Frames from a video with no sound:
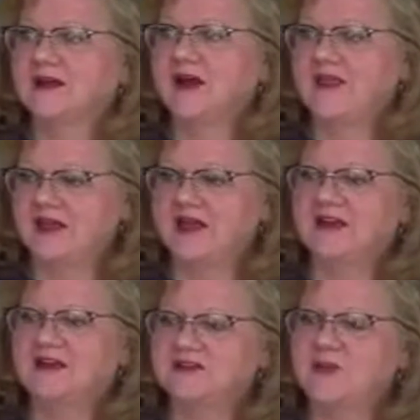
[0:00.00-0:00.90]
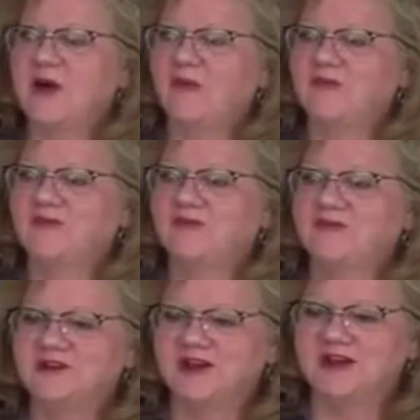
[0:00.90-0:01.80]
I think he needs some help
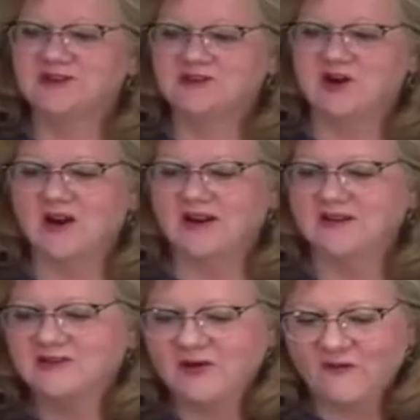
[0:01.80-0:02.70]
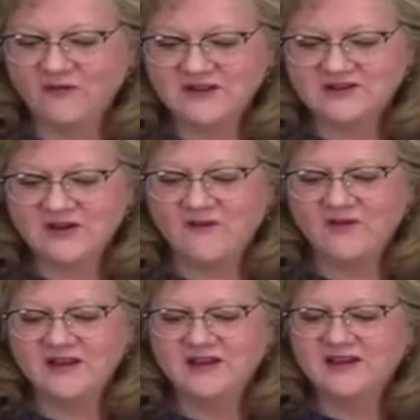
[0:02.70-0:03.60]
to get started. So let's go
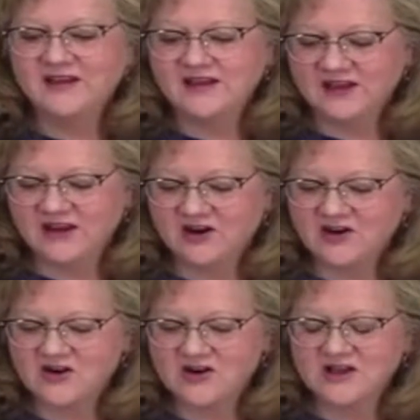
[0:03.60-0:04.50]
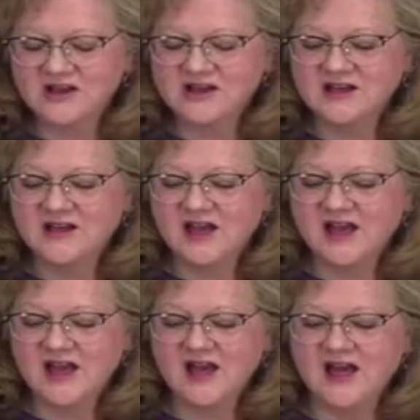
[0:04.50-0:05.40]
here.
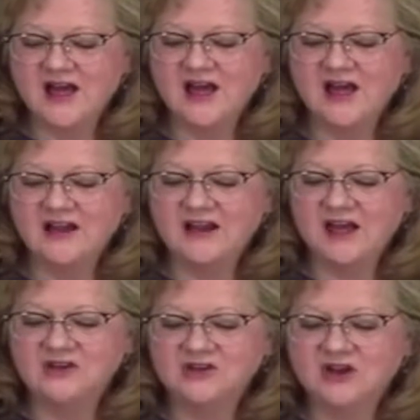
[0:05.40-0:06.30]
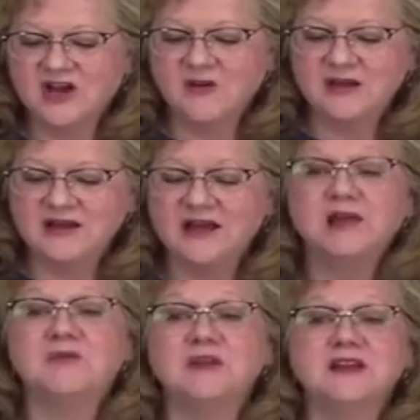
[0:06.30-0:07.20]
And as you're coming
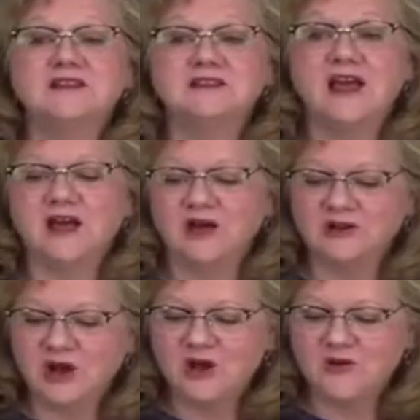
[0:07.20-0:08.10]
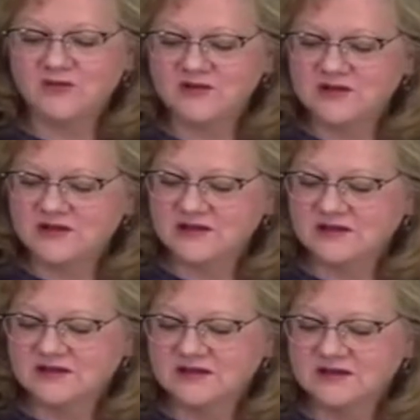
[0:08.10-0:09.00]
in, please say hello
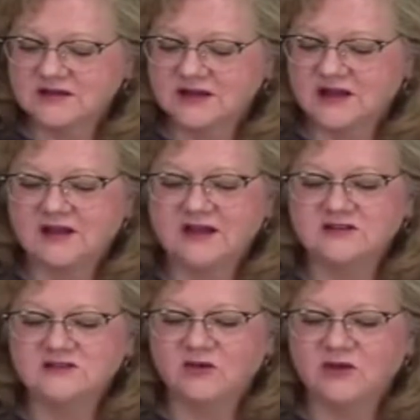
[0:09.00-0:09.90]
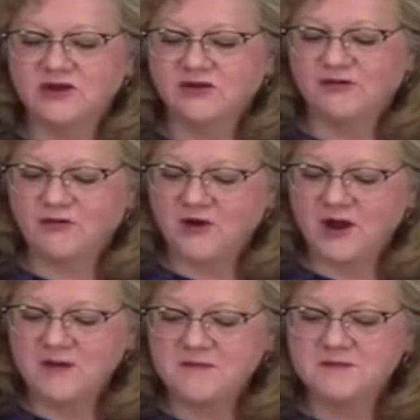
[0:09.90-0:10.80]
and let us know where you're
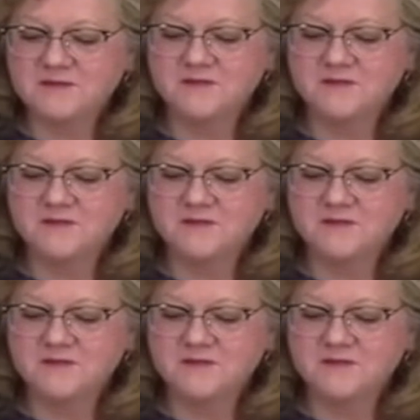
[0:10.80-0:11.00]
from.